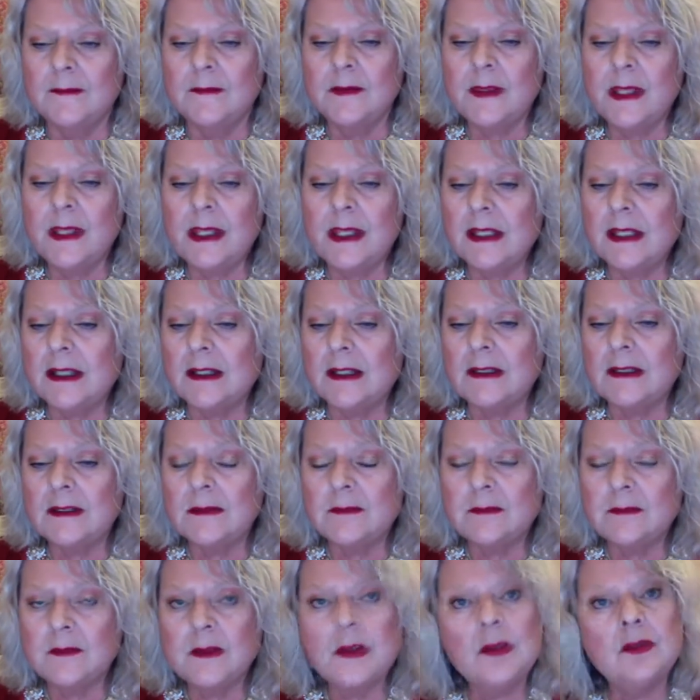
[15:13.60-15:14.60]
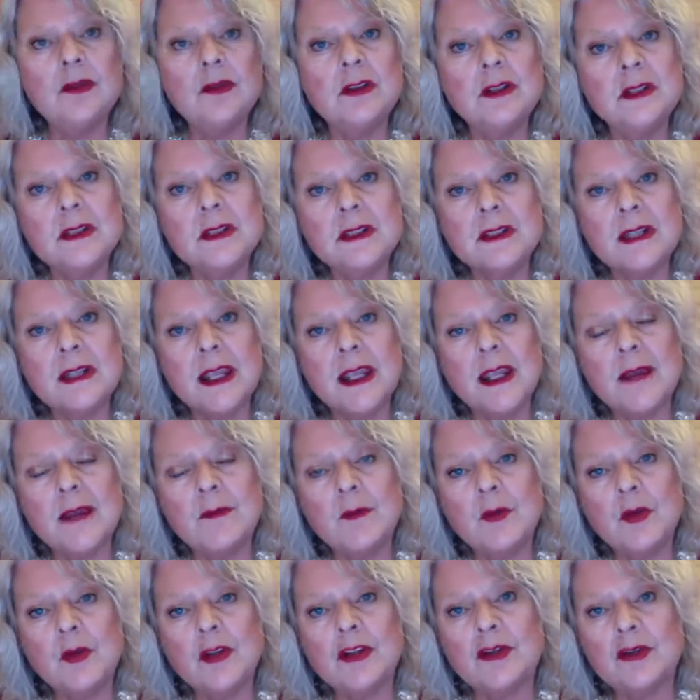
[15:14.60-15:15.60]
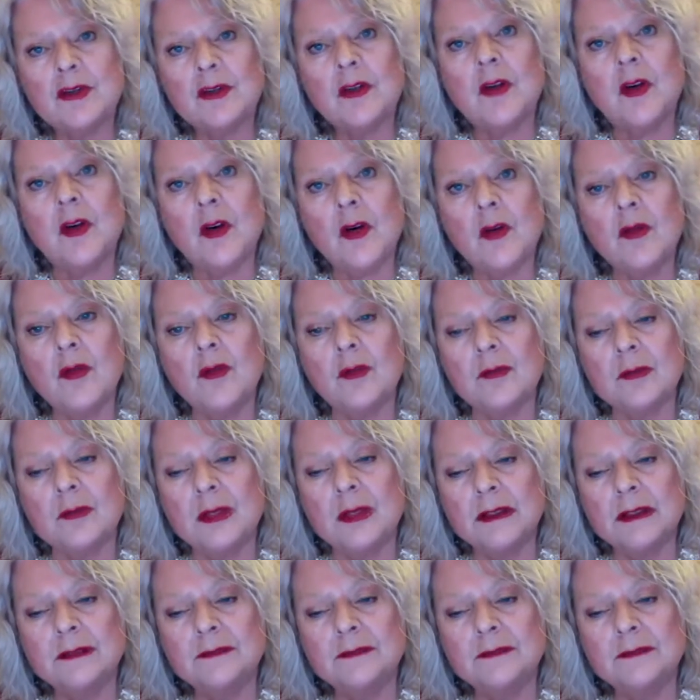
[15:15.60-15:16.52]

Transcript: Then do the same with your home.